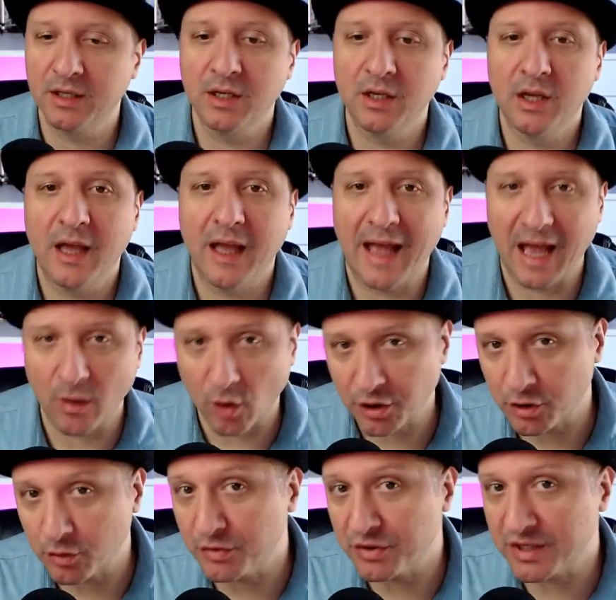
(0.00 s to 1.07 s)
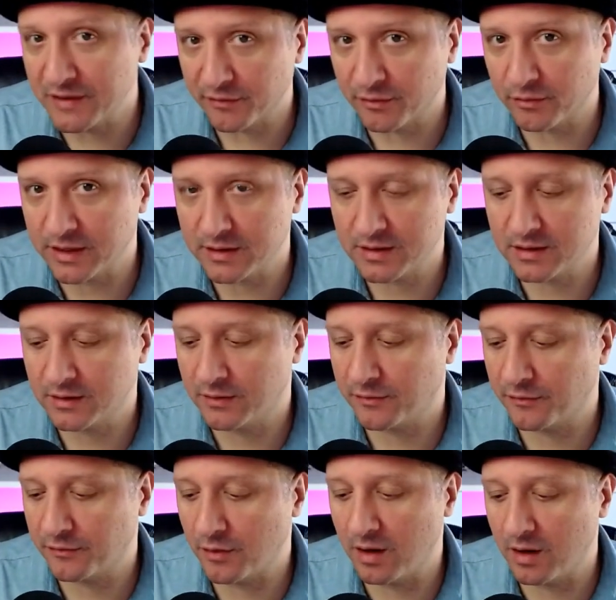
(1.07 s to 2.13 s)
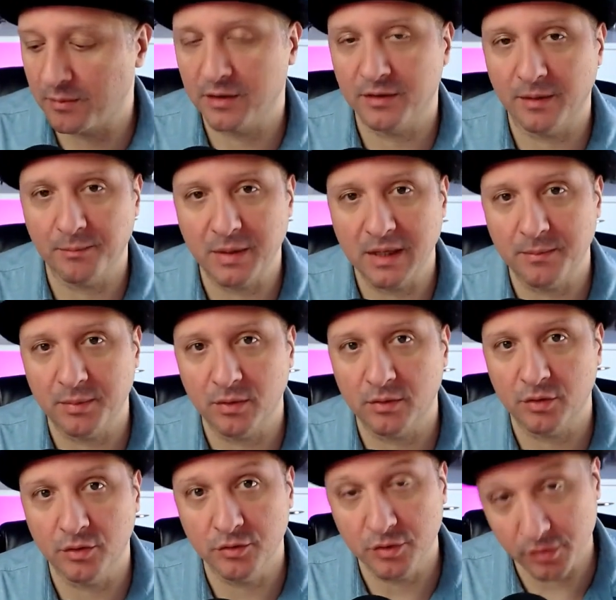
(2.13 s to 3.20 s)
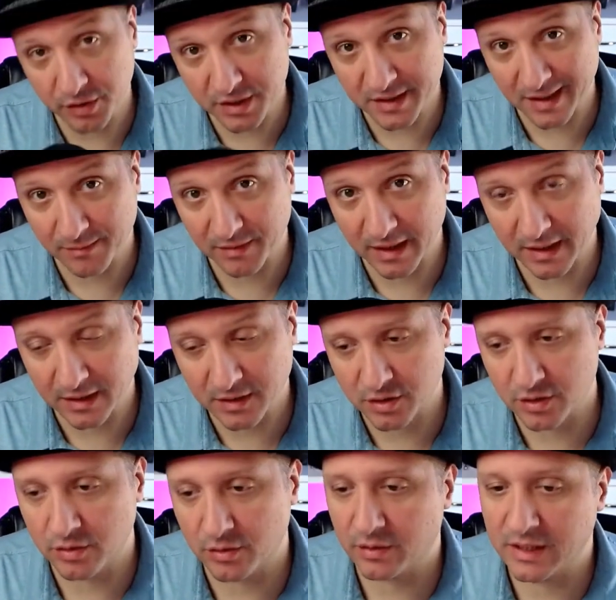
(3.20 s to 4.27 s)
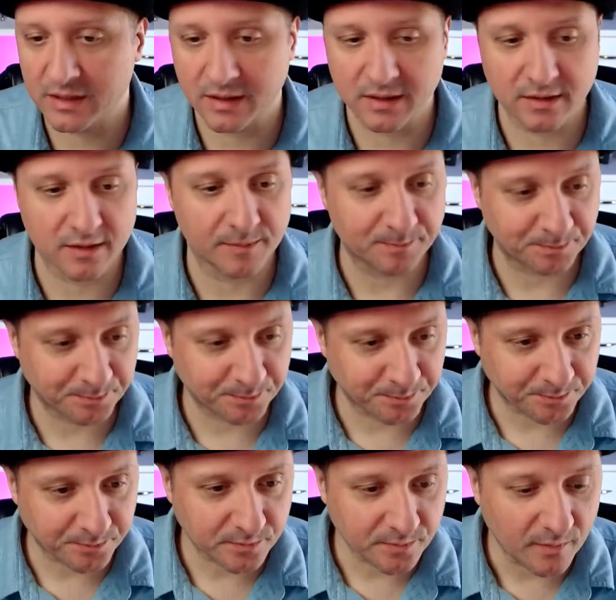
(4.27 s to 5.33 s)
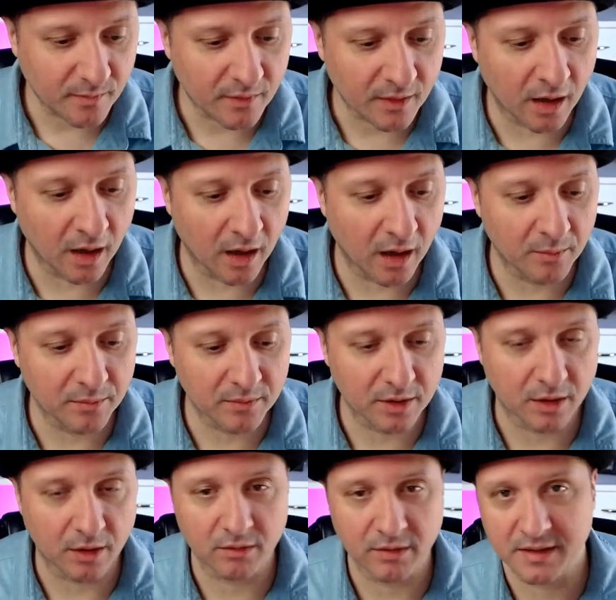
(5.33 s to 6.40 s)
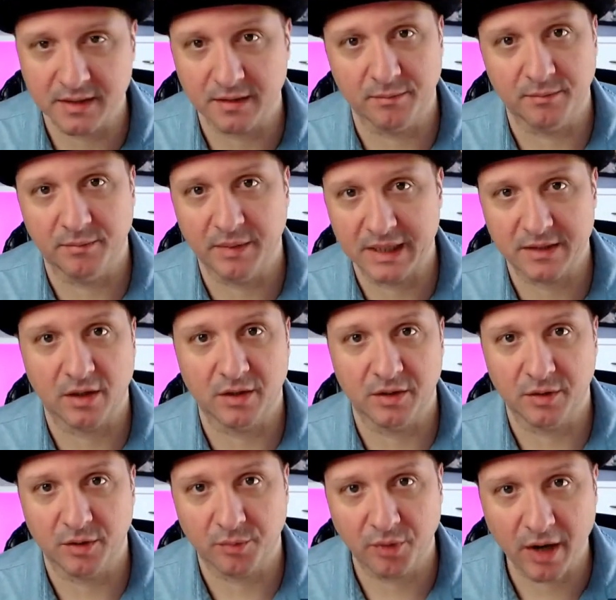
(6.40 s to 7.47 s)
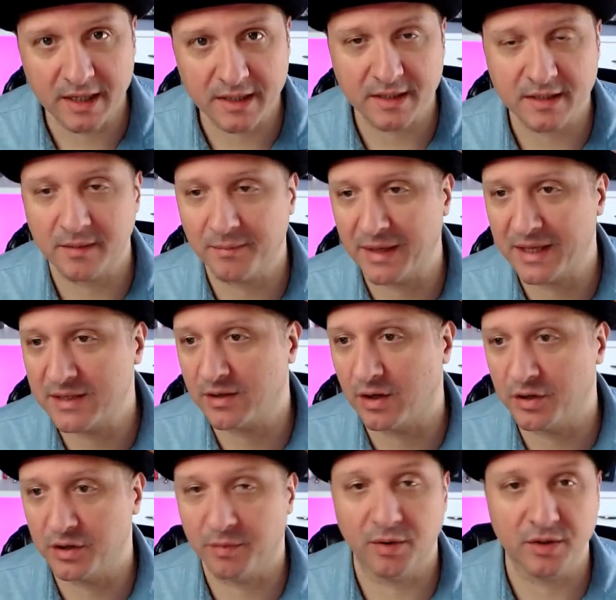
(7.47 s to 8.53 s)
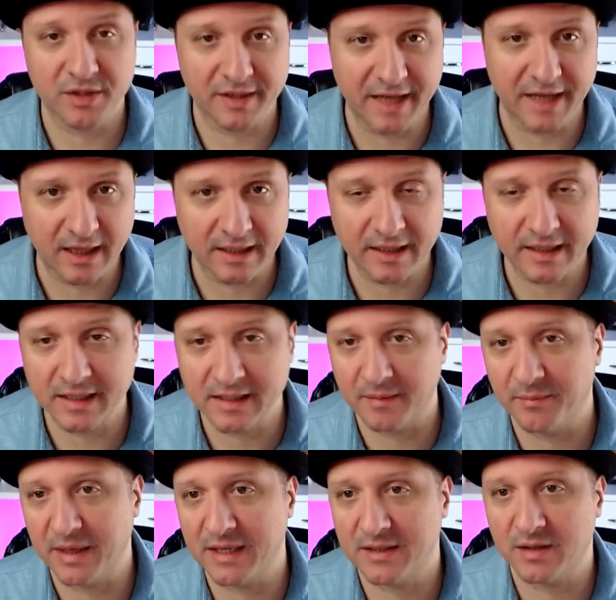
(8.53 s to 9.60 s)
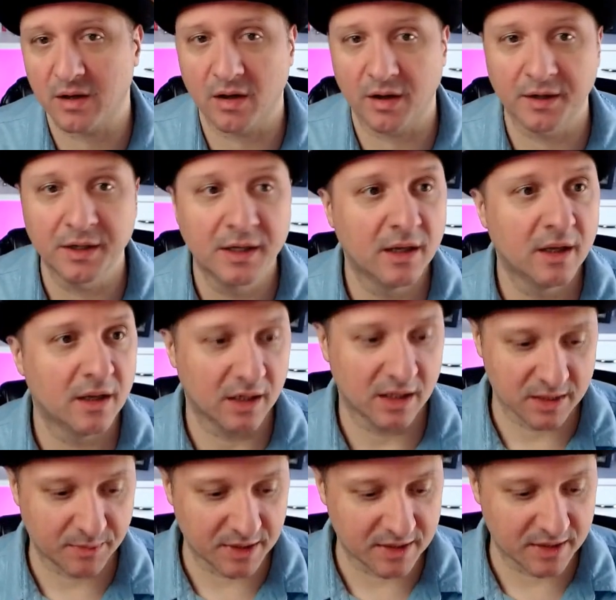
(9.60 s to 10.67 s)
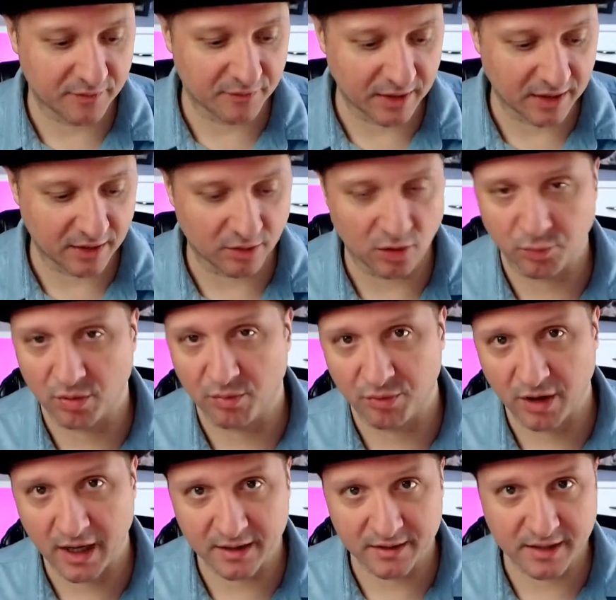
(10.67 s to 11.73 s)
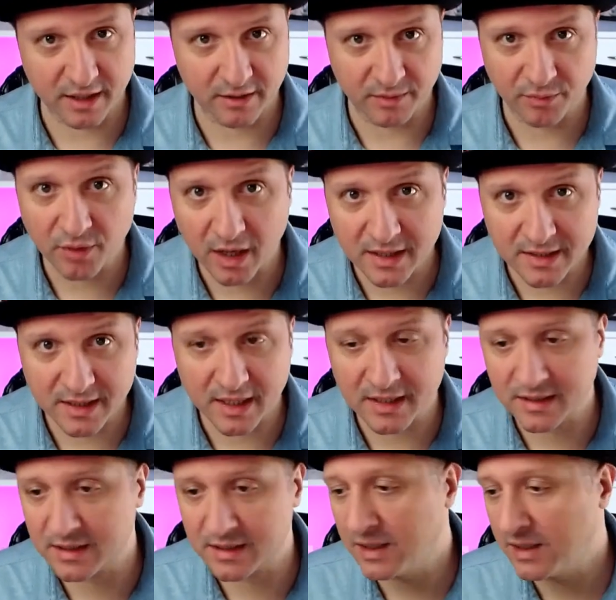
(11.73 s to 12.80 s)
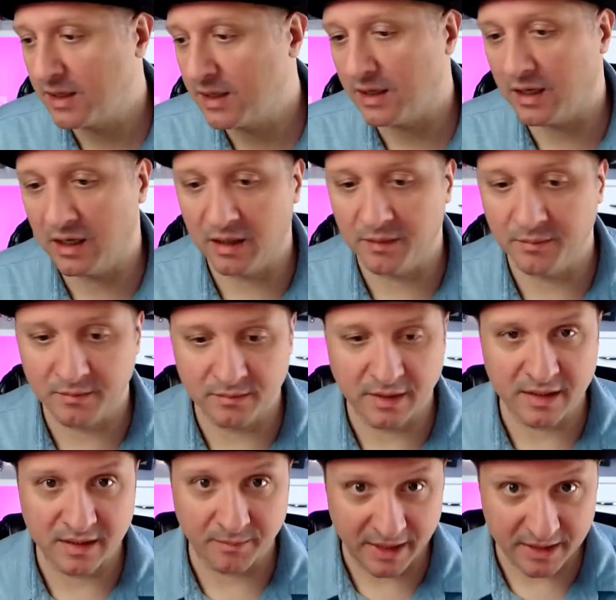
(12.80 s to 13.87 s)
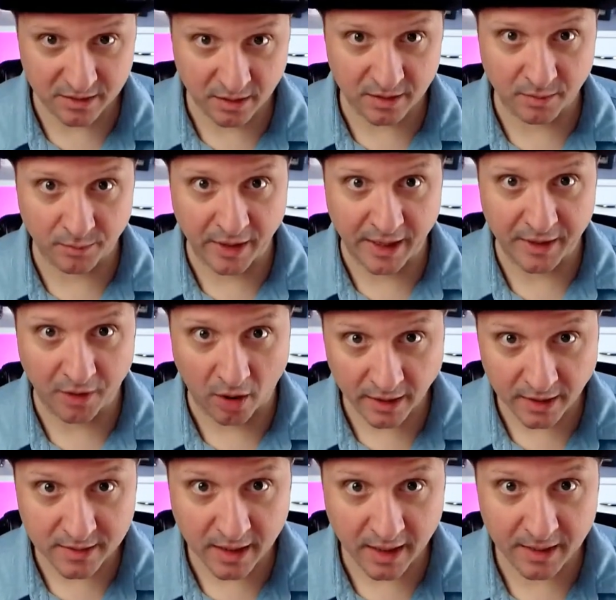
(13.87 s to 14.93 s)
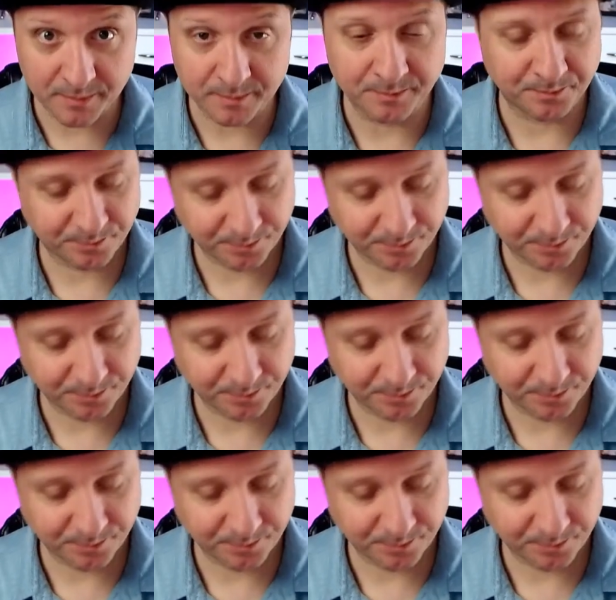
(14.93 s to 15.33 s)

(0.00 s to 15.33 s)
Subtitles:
how are you different from the people who do the same thing as you? Is it, is it based on your price? Is it based on your personality? Is it based on a specific or a proprietary process? Is it based on a brand archetype?